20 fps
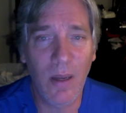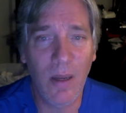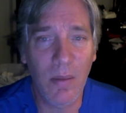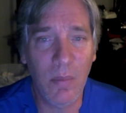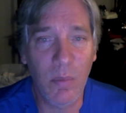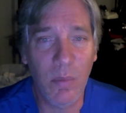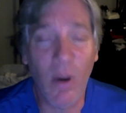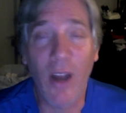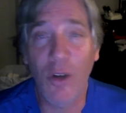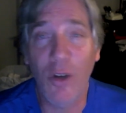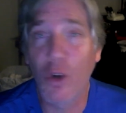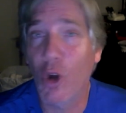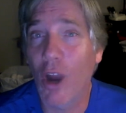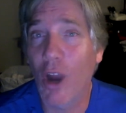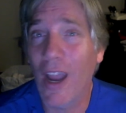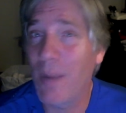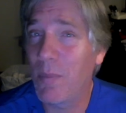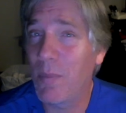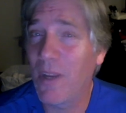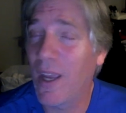brought
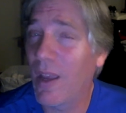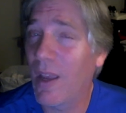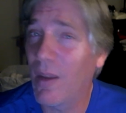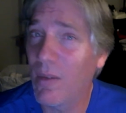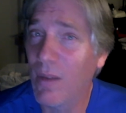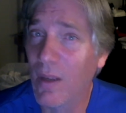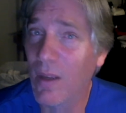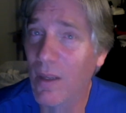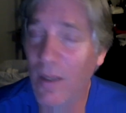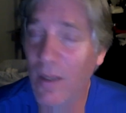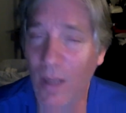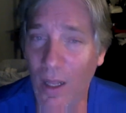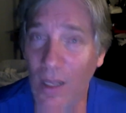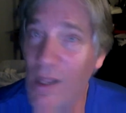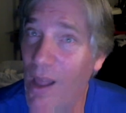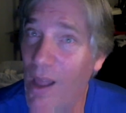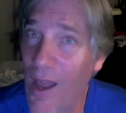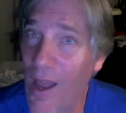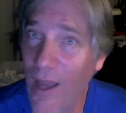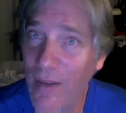crime down a
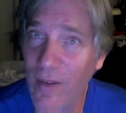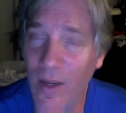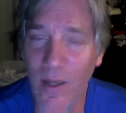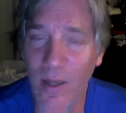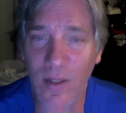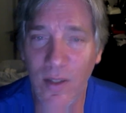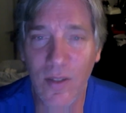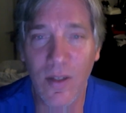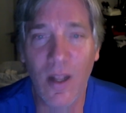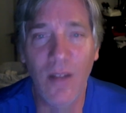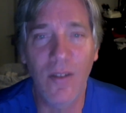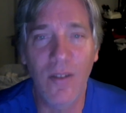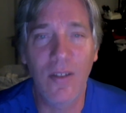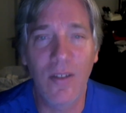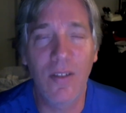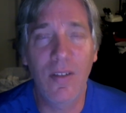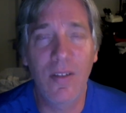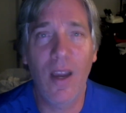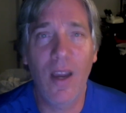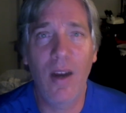lot. I installed an
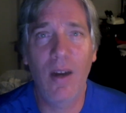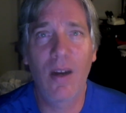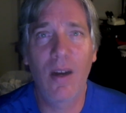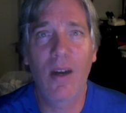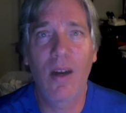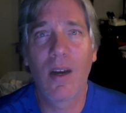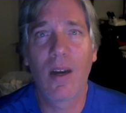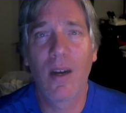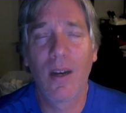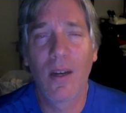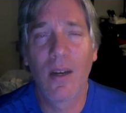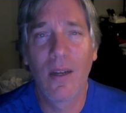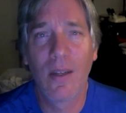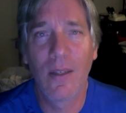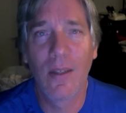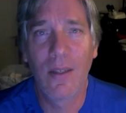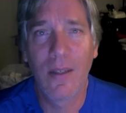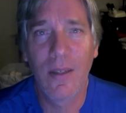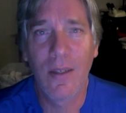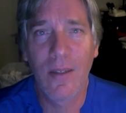entire
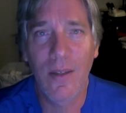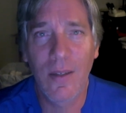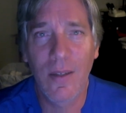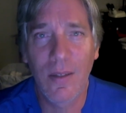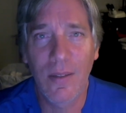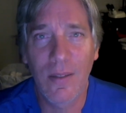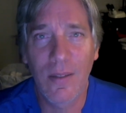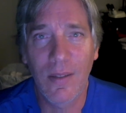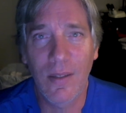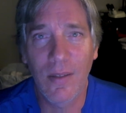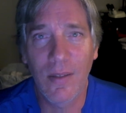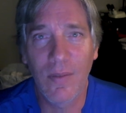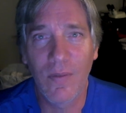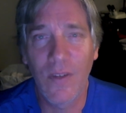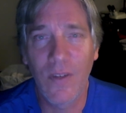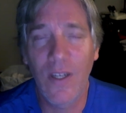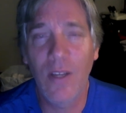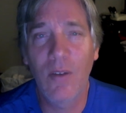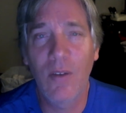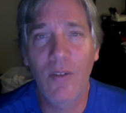
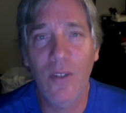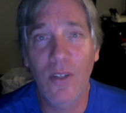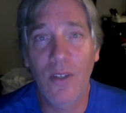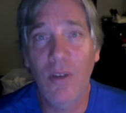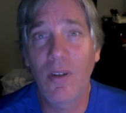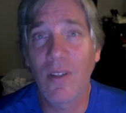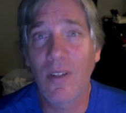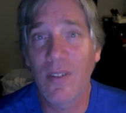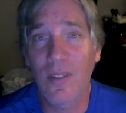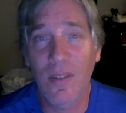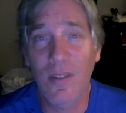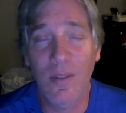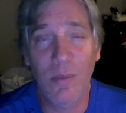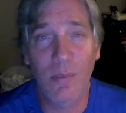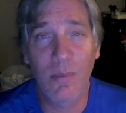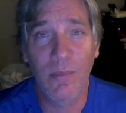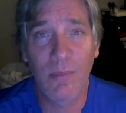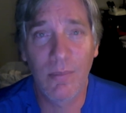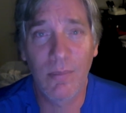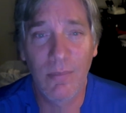video security system
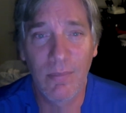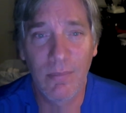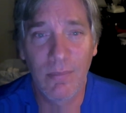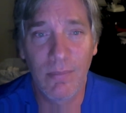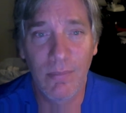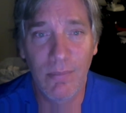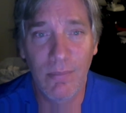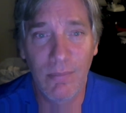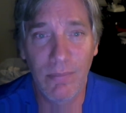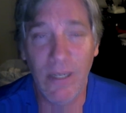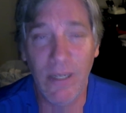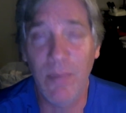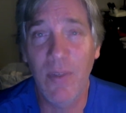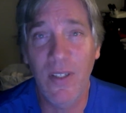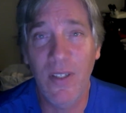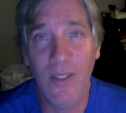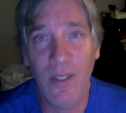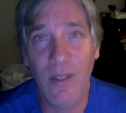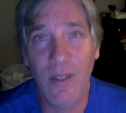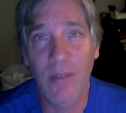by
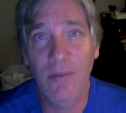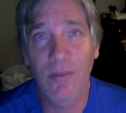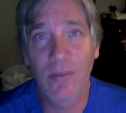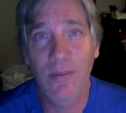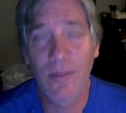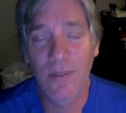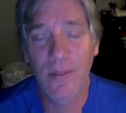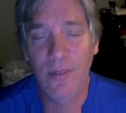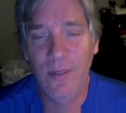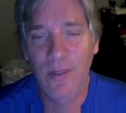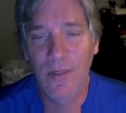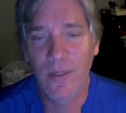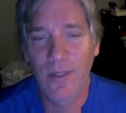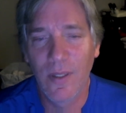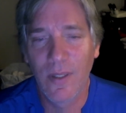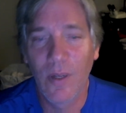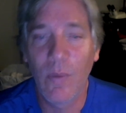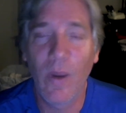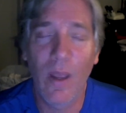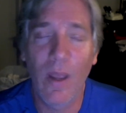myself.
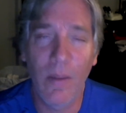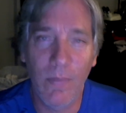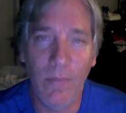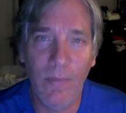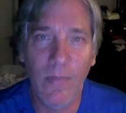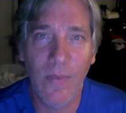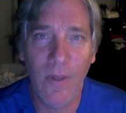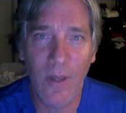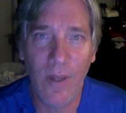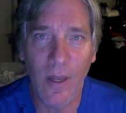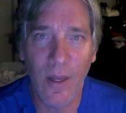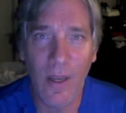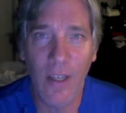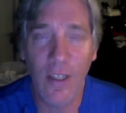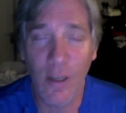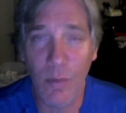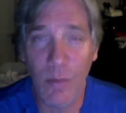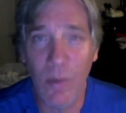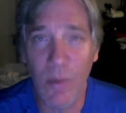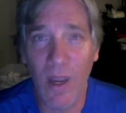Well, a
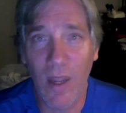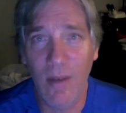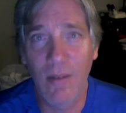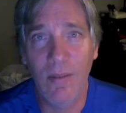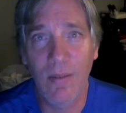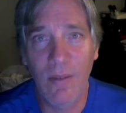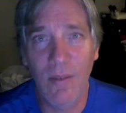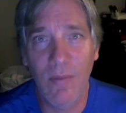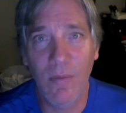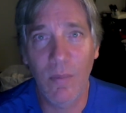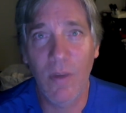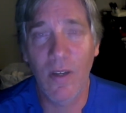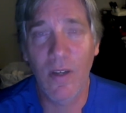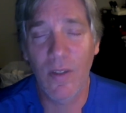young man from high